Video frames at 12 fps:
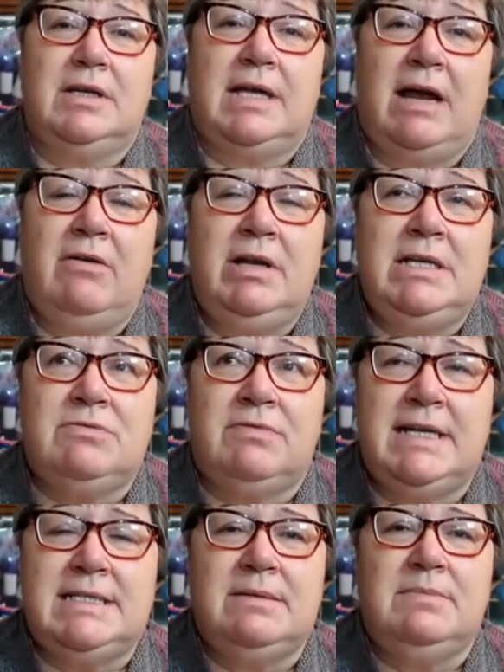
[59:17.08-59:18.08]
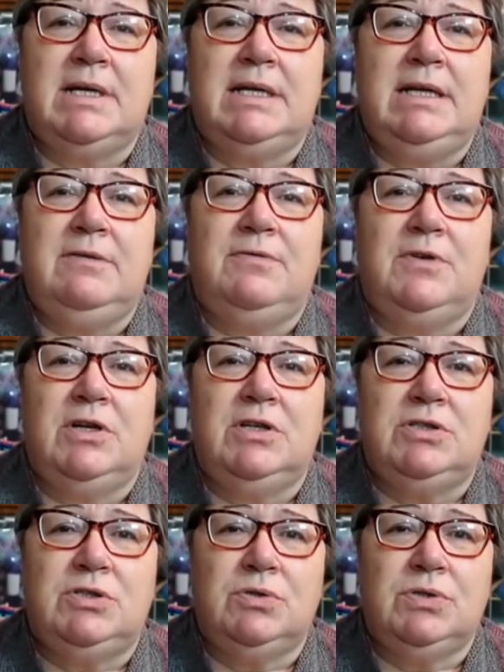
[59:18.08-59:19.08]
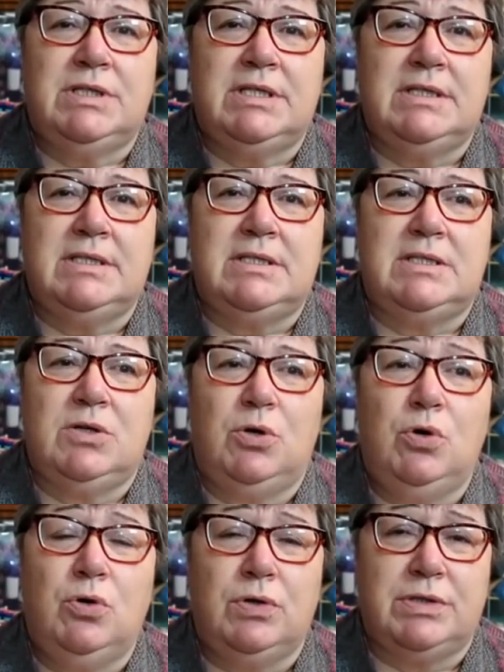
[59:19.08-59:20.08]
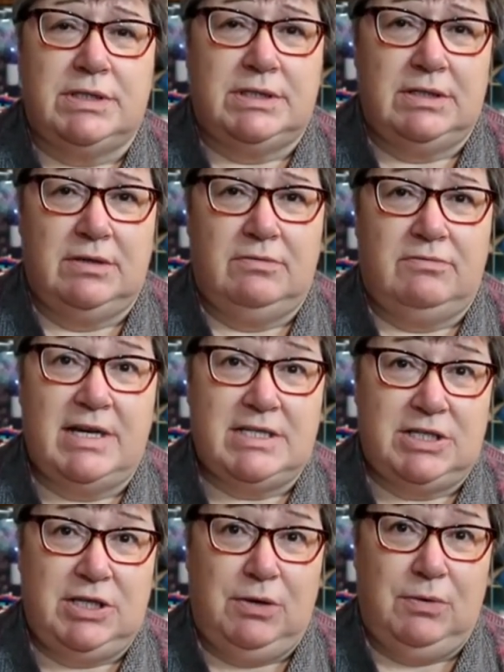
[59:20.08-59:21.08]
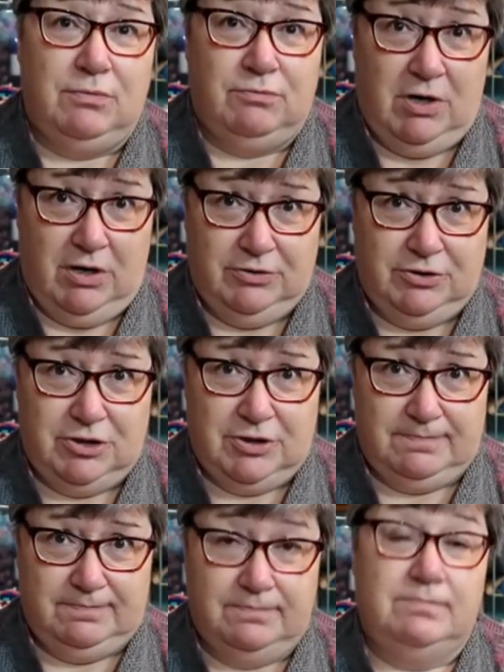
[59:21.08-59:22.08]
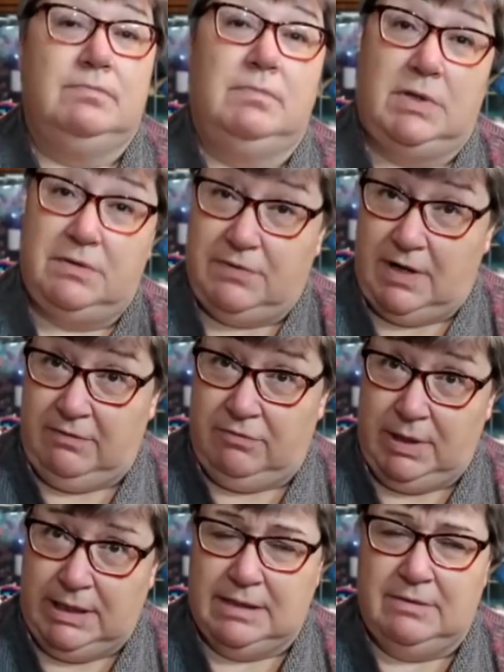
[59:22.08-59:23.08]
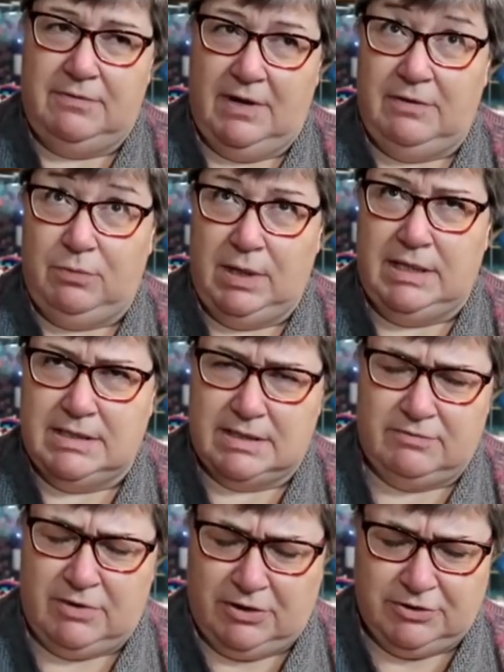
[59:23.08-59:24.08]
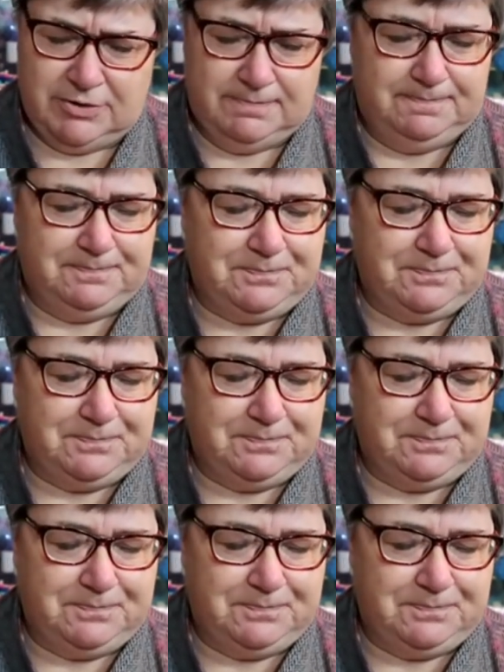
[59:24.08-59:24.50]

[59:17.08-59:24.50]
Carol is raising money for her daughter's horse rescue ranch, the Five, Win Five Winds Ranch